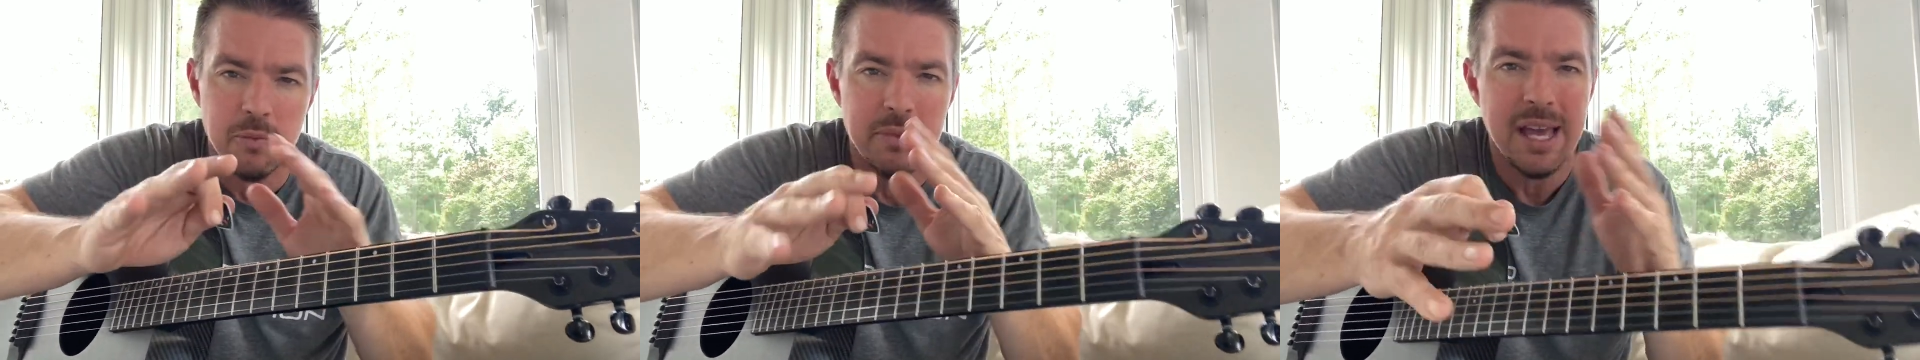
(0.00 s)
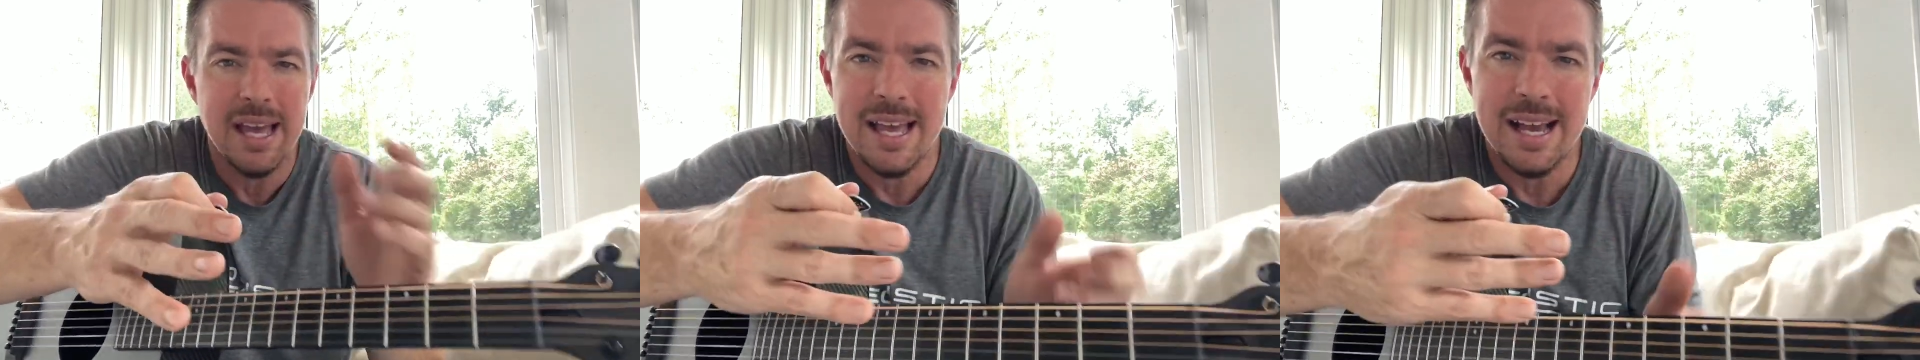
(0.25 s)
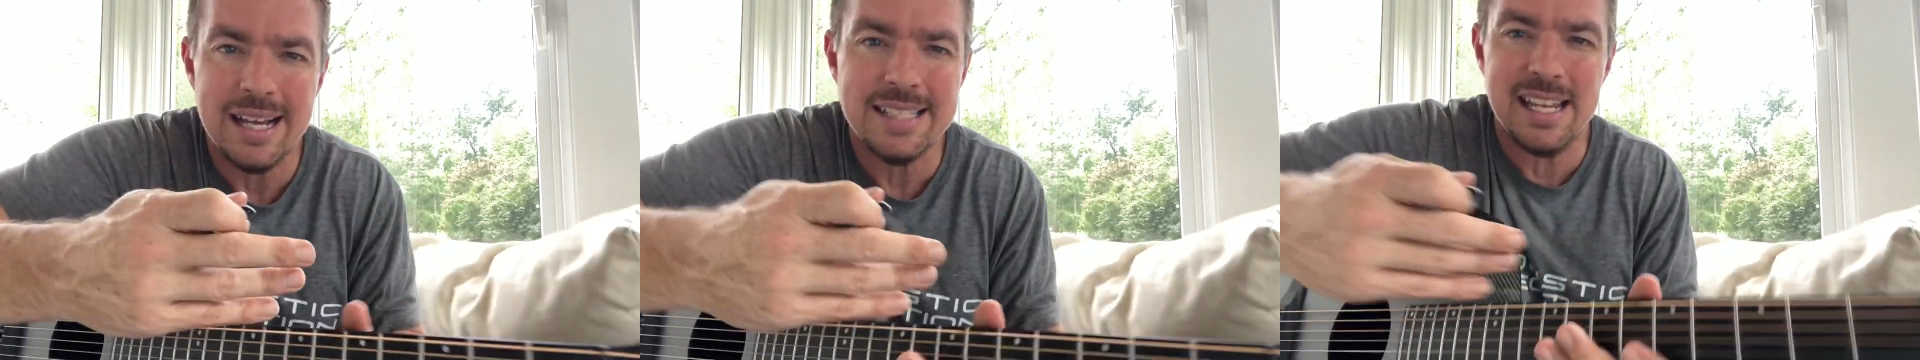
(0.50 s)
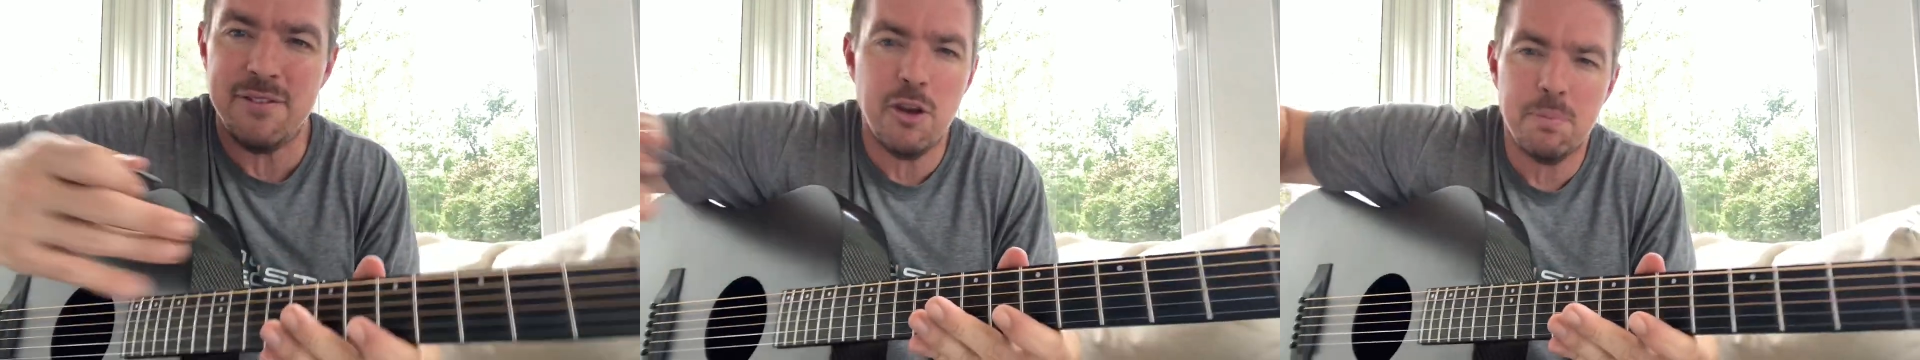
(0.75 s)
Like I
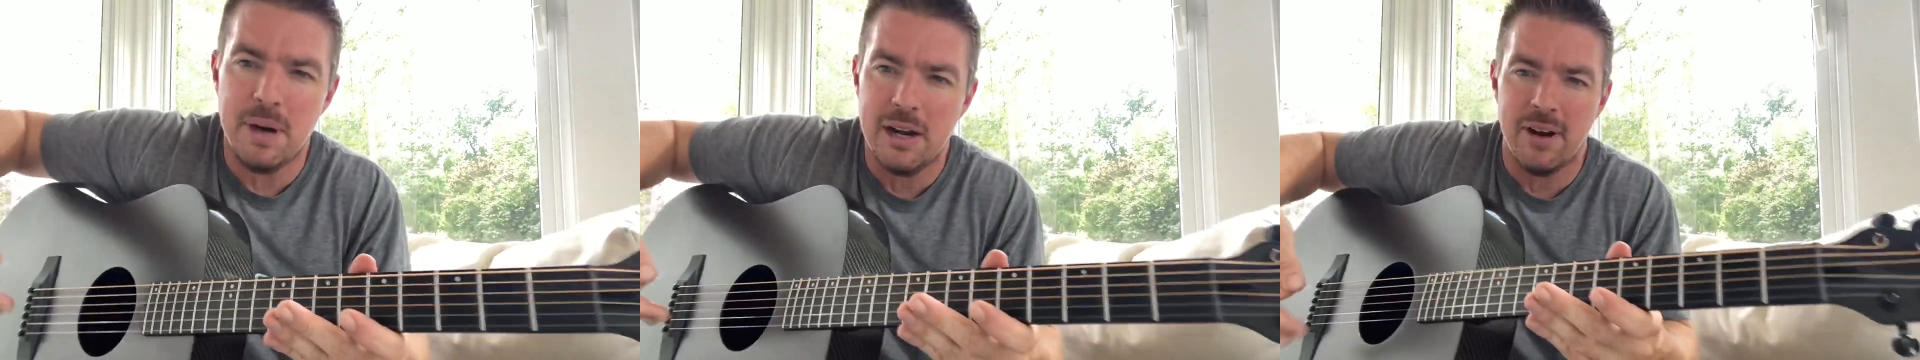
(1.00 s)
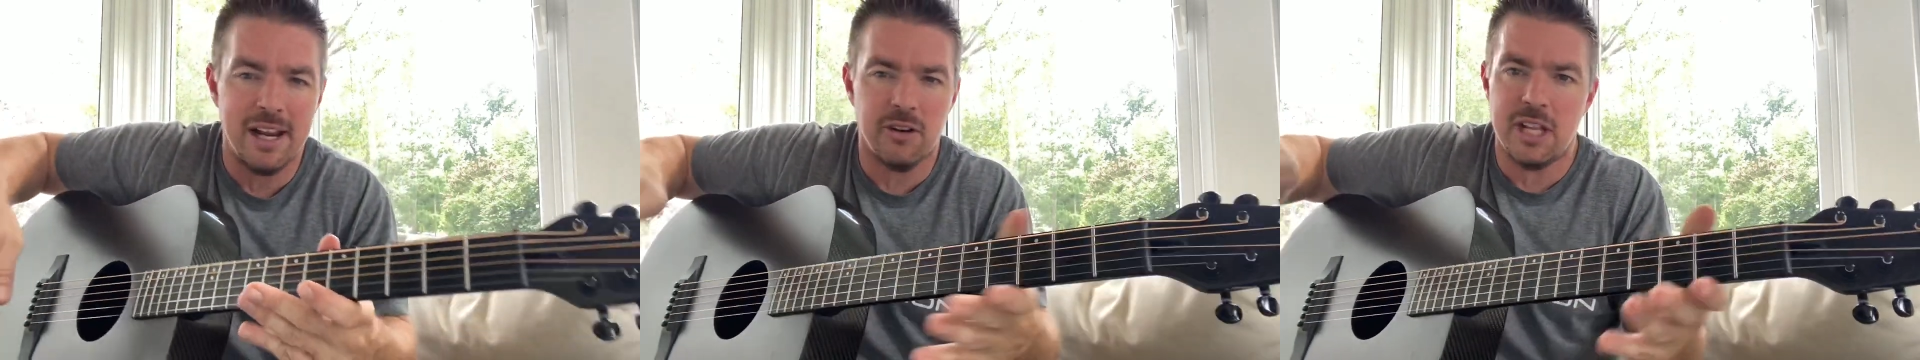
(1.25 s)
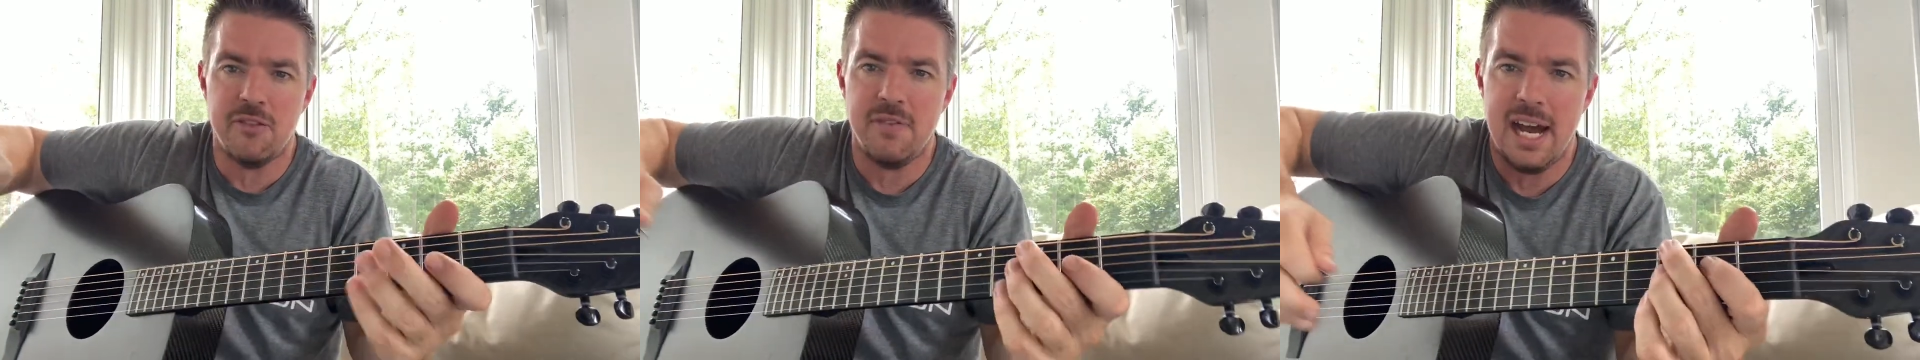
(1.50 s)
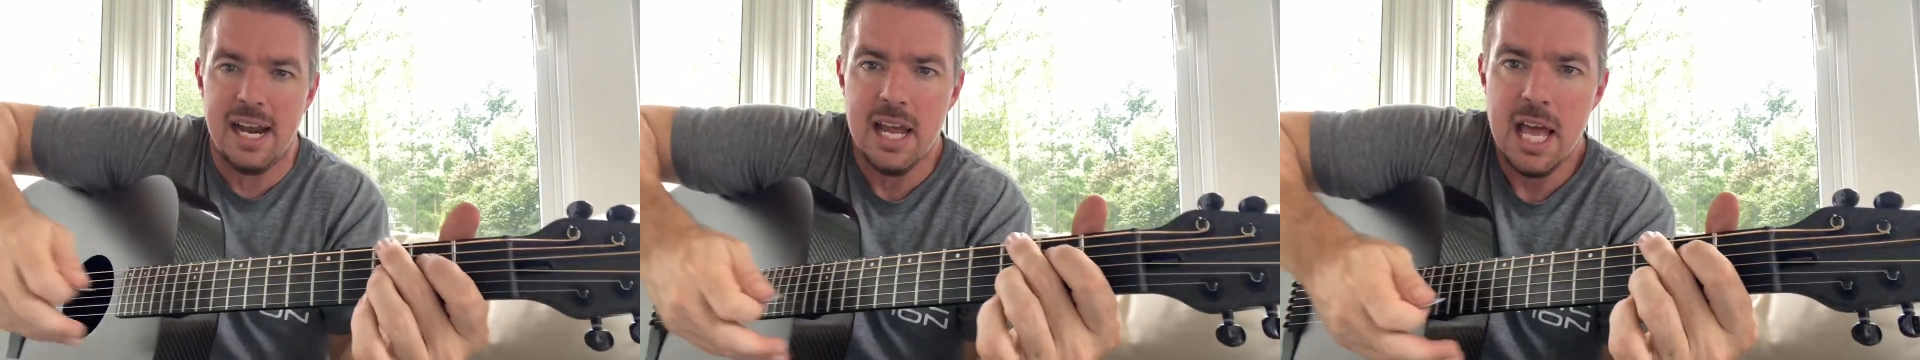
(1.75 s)
said, if you can play regular, that's
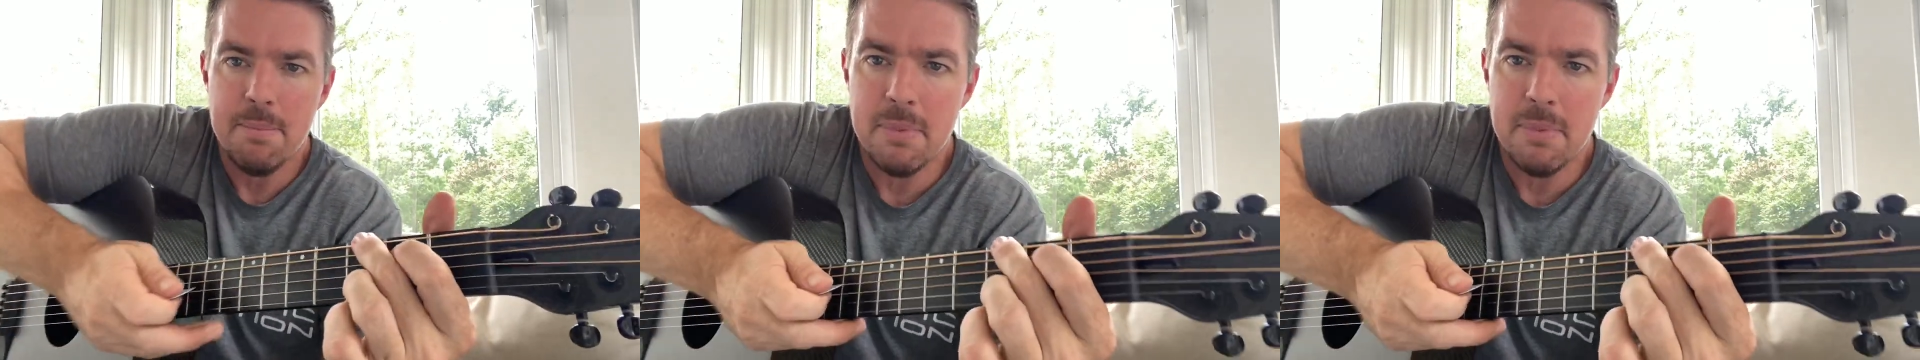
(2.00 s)
fine.